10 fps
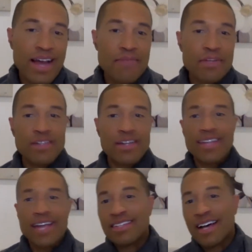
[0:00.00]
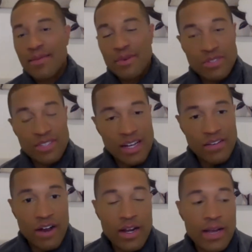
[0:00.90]
but at that time it was like a
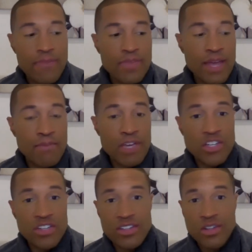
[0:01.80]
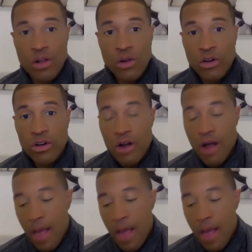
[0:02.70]
very ambitious and tall order.